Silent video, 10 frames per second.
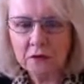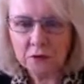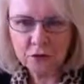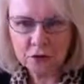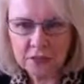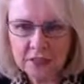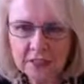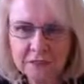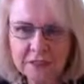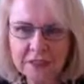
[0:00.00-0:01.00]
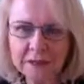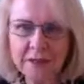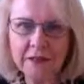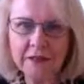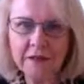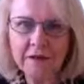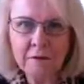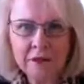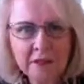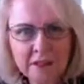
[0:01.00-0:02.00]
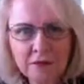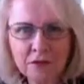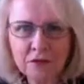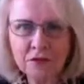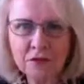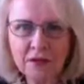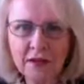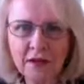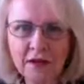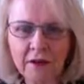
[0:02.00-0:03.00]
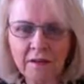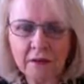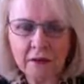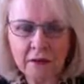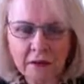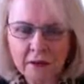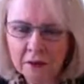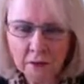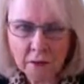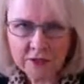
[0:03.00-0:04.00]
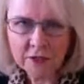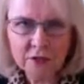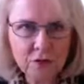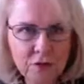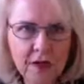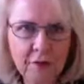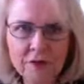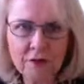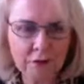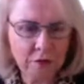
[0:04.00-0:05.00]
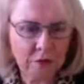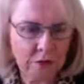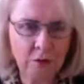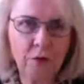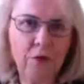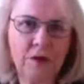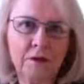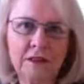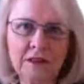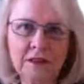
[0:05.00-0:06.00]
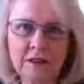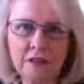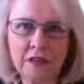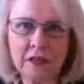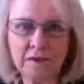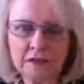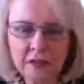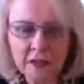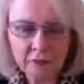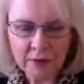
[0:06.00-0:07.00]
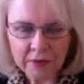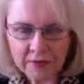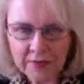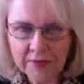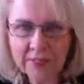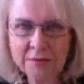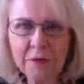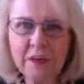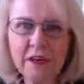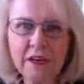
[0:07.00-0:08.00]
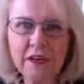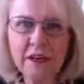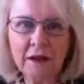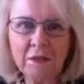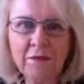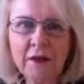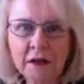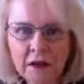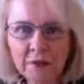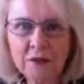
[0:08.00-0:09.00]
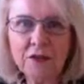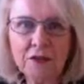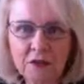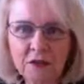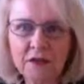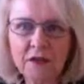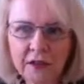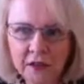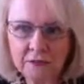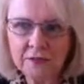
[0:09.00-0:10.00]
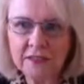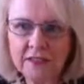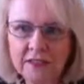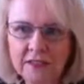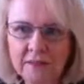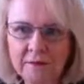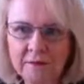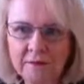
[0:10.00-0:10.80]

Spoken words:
who she needed me to be, because there was truth there. It wasn't true that I was the only one in the world that possessed those gifts, but at this moment in time, it was true that I possessed them.